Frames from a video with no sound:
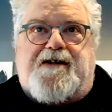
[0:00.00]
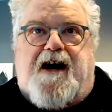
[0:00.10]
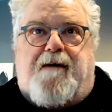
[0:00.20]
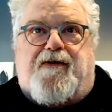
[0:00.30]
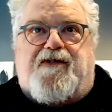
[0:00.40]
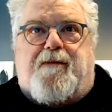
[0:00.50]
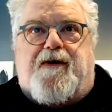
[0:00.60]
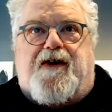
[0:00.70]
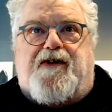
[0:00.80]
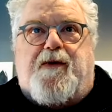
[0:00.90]
example
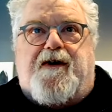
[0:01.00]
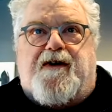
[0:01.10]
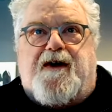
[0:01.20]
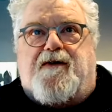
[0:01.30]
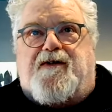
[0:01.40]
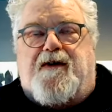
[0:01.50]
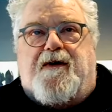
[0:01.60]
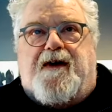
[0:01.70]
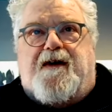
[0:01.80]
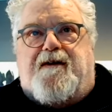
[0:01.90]
someone on Twitter used. You
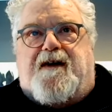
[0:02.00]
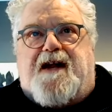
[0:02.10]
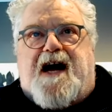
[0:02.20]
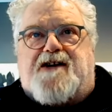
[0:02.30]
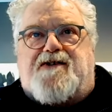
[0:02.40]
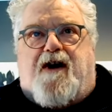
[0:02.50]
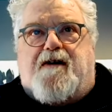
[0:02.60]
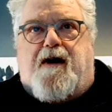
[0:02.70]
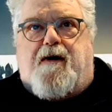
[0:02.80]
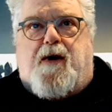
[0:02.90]
know, the last
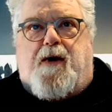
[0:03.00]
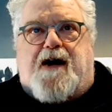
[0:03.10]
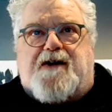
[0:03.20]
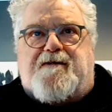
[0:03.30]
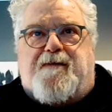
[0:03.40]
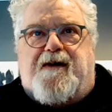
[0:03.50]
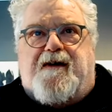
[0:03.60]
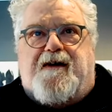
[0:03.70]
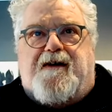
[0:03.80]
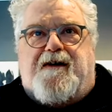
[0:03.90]
RRO customer
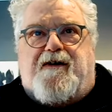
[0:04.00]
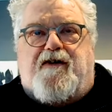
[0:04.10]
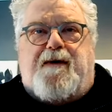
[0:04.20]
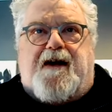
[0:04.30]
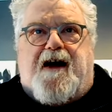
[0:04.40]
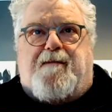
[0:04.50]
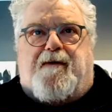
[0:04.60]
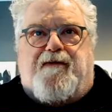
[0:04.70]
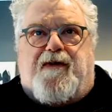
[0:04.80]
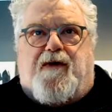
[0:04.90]
could be
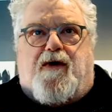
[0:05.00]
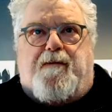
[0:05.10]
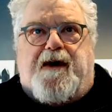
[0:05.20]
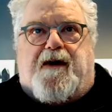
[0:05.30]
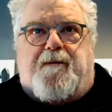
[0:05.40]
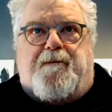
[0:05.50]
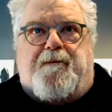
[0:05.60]
liable for the whole bill.